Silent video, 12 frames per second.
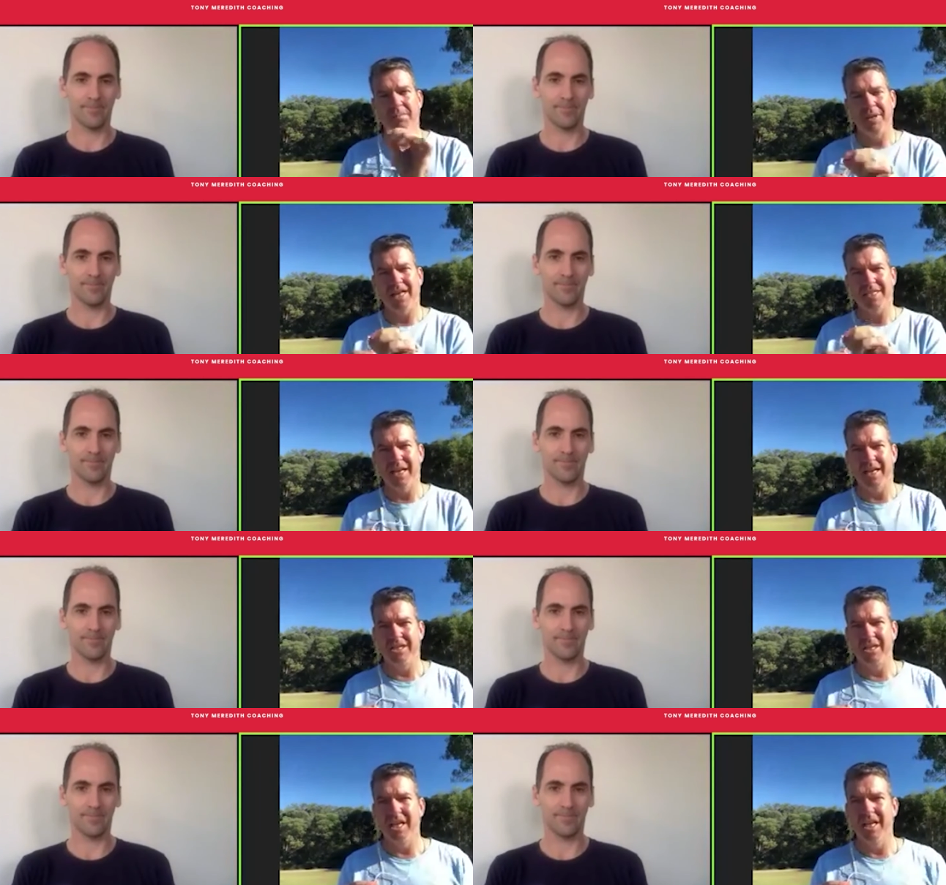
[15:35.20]
Speaker 1: plus
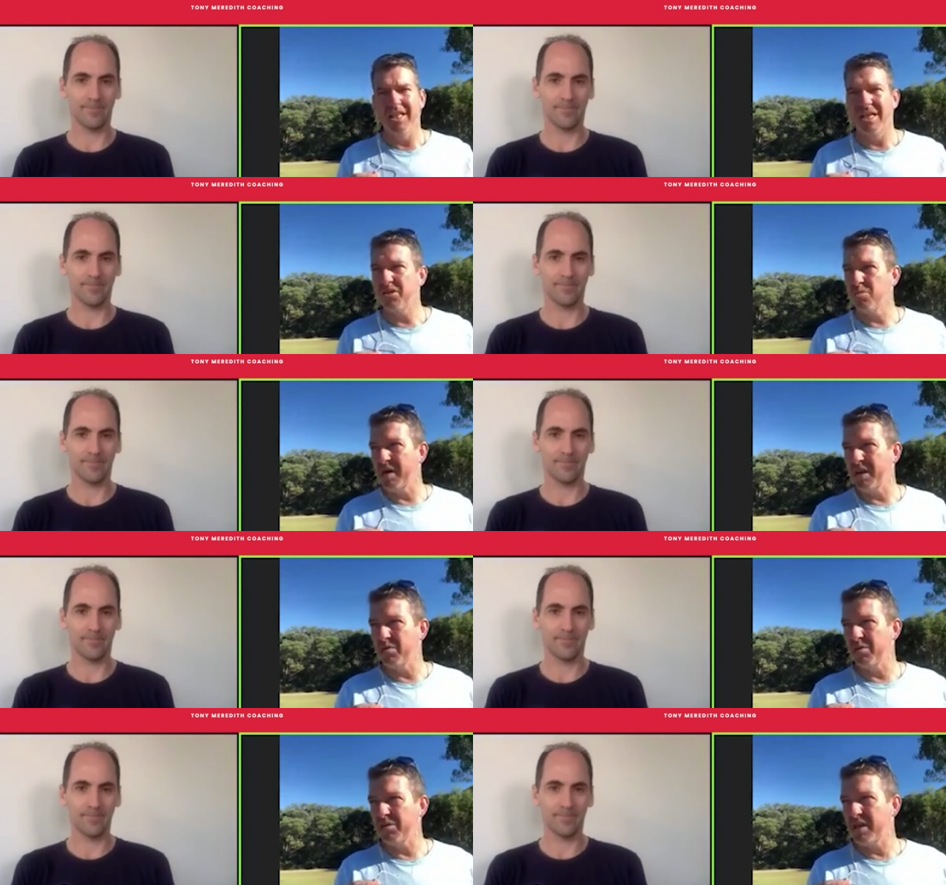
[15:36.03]
action. That's what
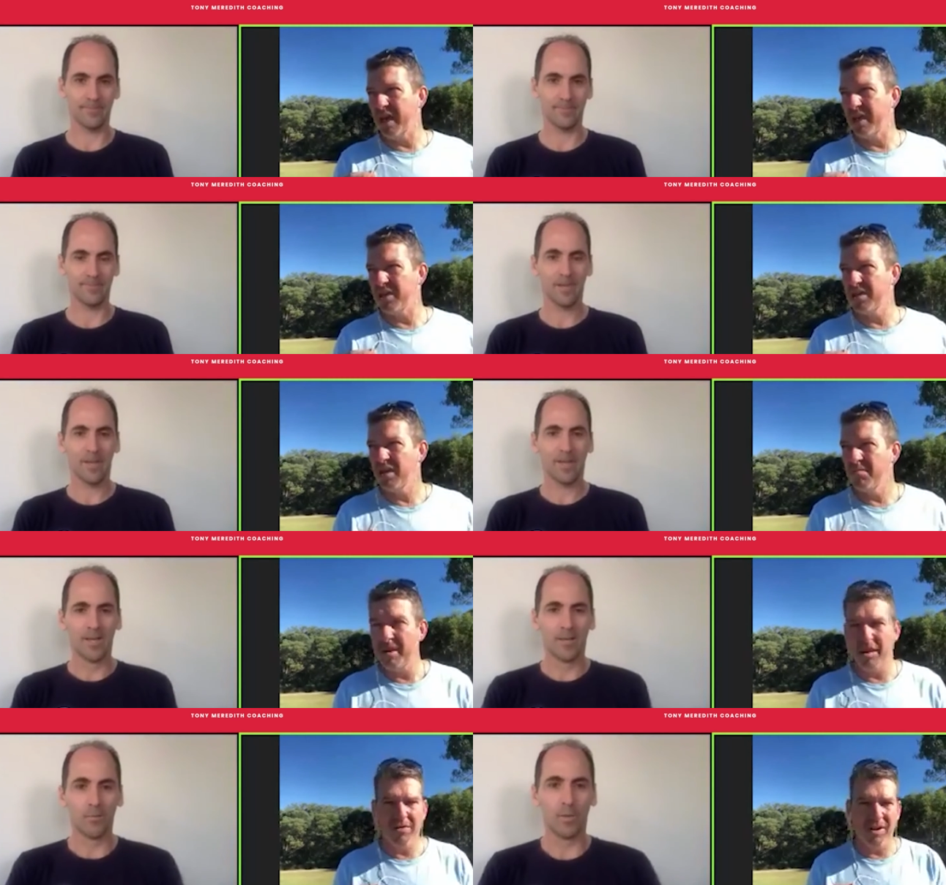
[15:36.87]
equals change.
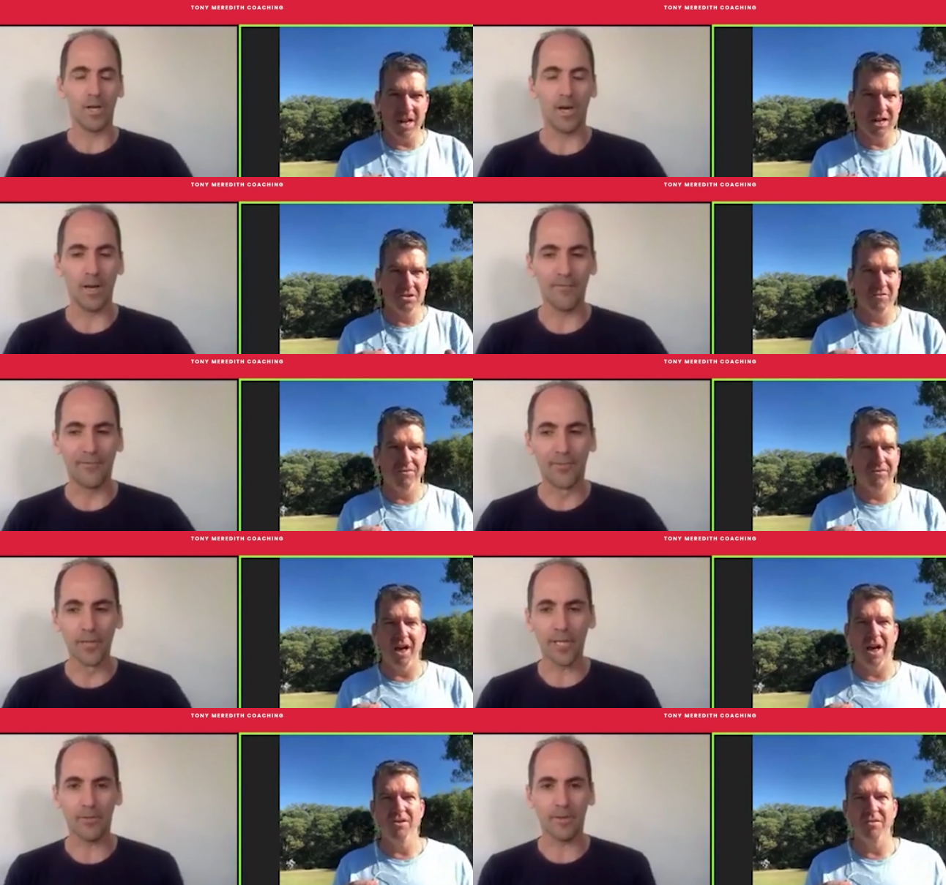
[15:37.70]
But
Speaker 2: in regards oh, to
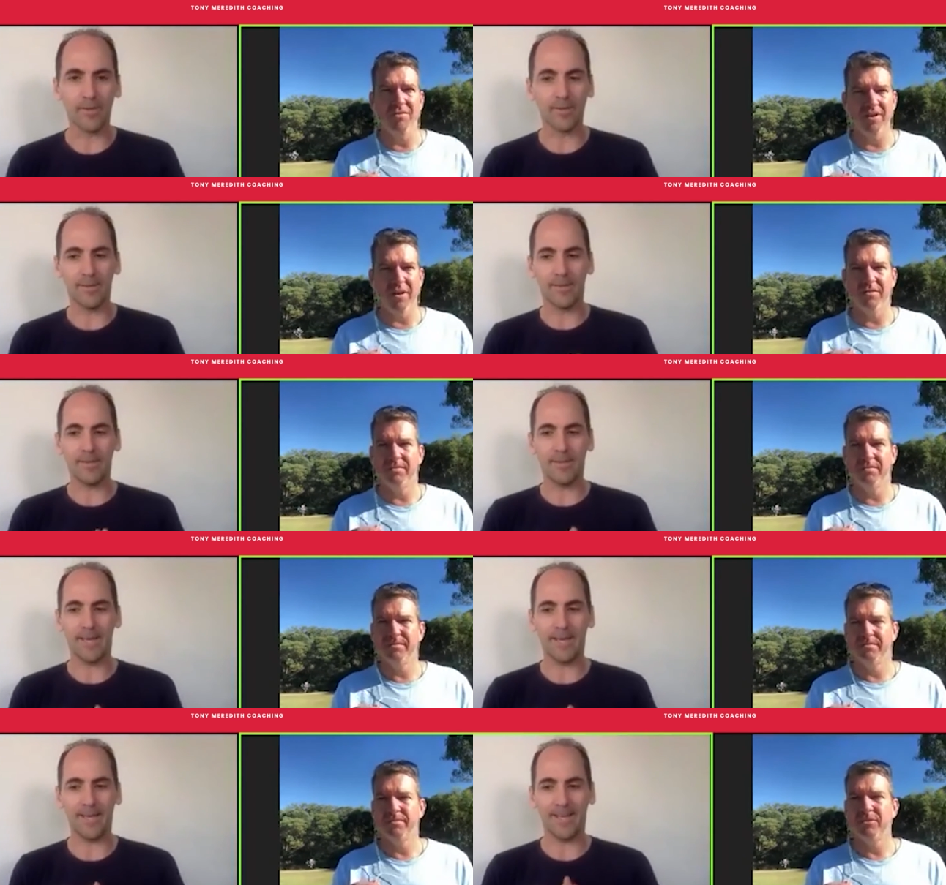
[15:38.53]
flow, flow
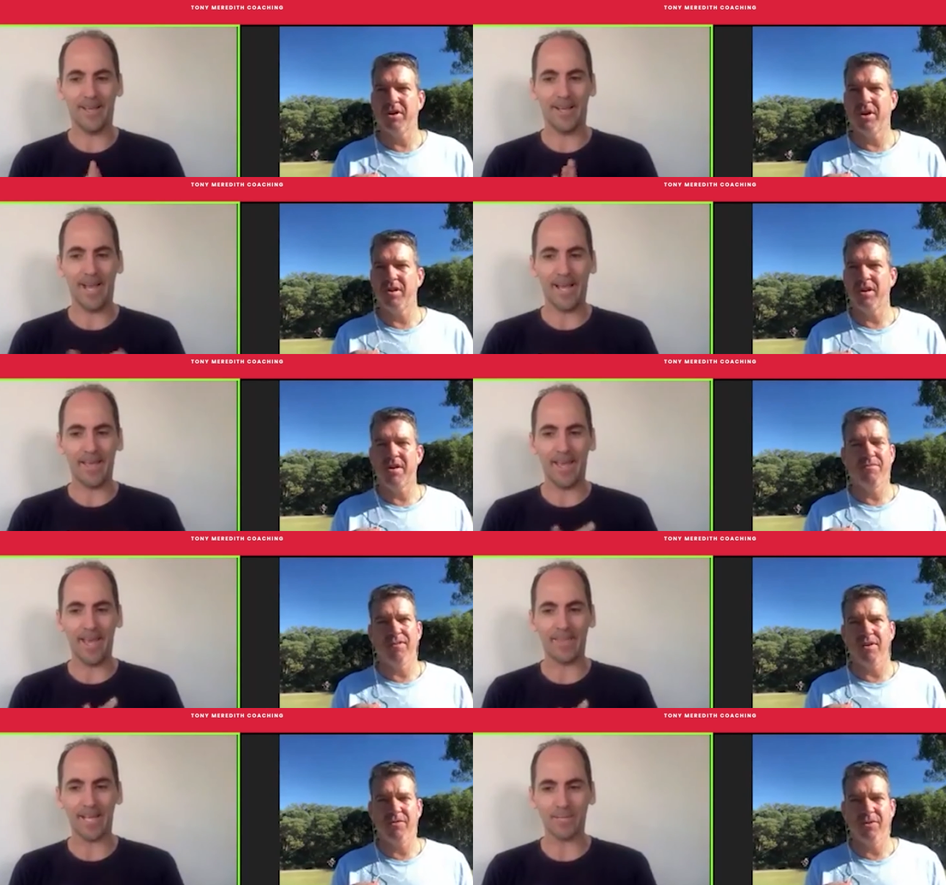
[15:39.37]
yeah, sorry, go. yeah,
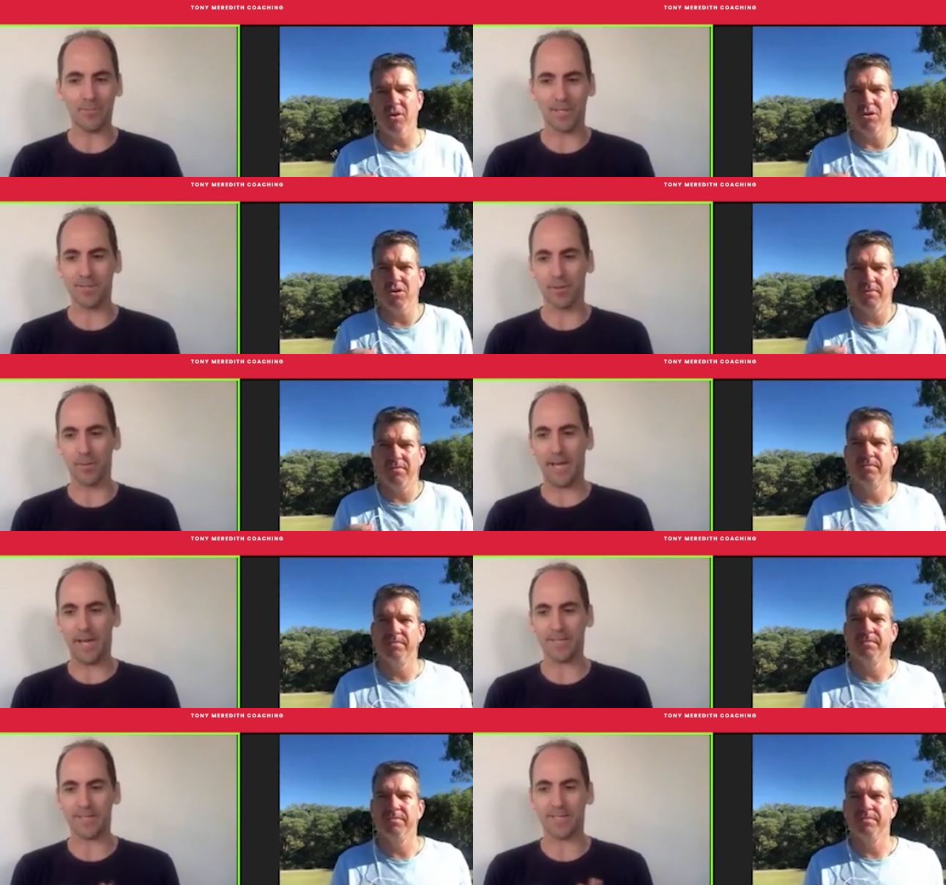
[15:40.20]
and, and that's what it's all
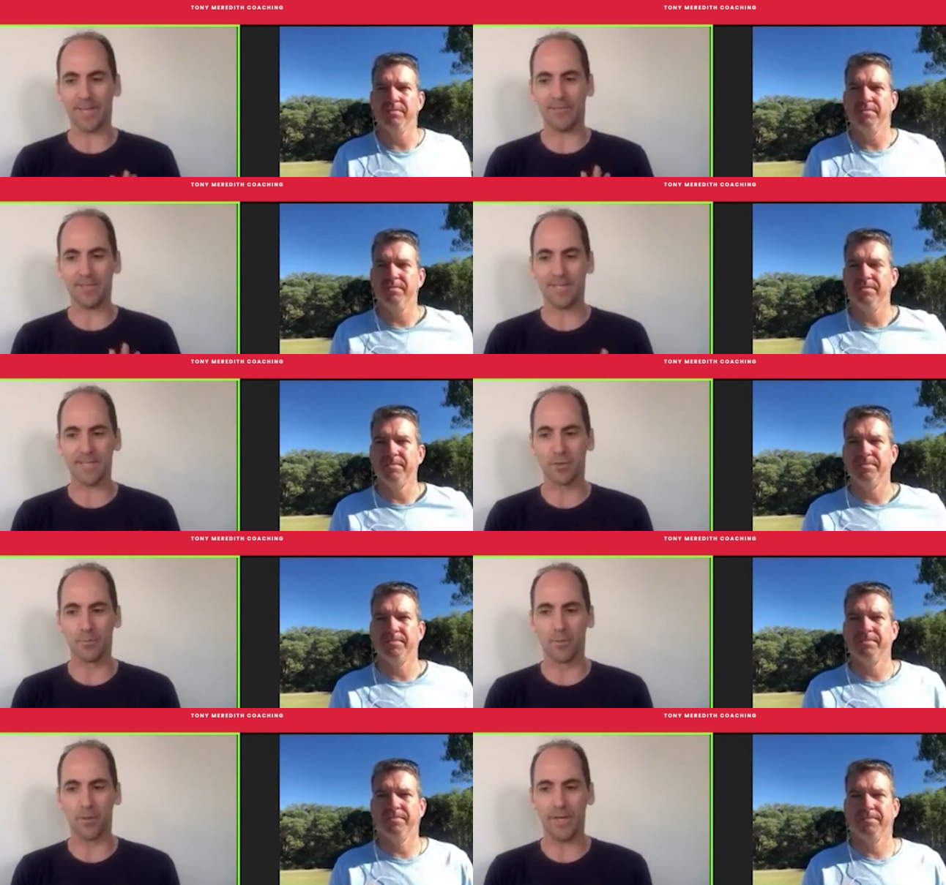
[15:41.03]
about. Stephen says,
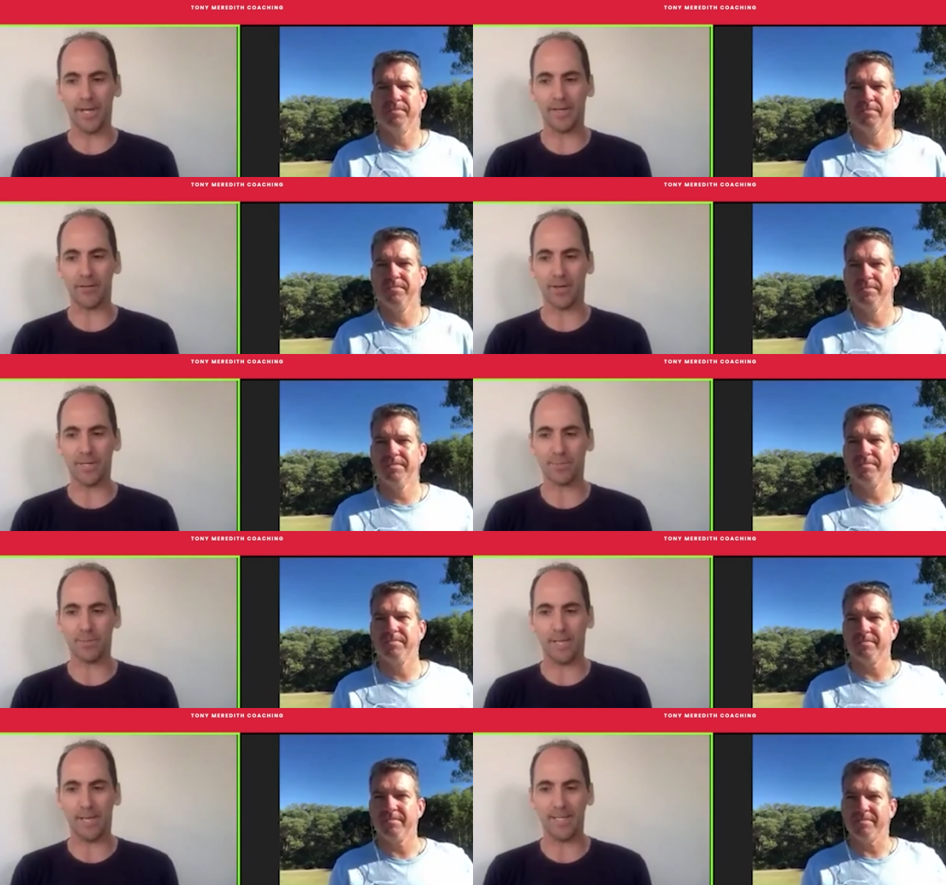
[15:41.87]
good morning.
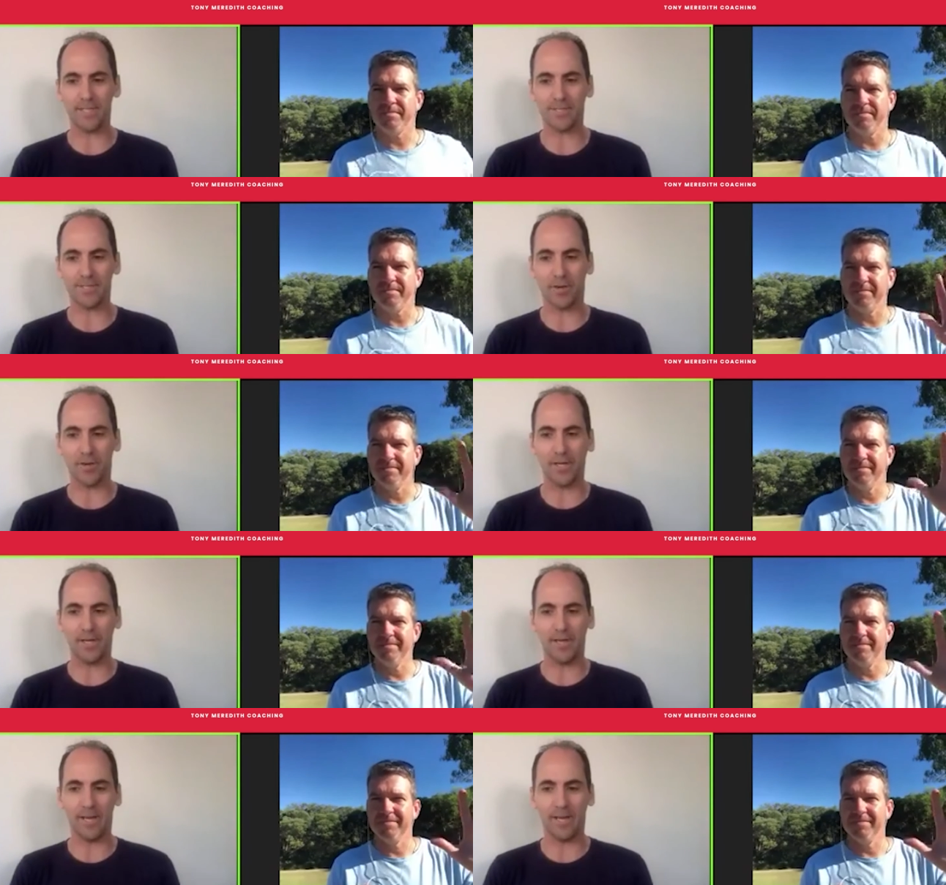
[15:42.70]
Nice place, Tony,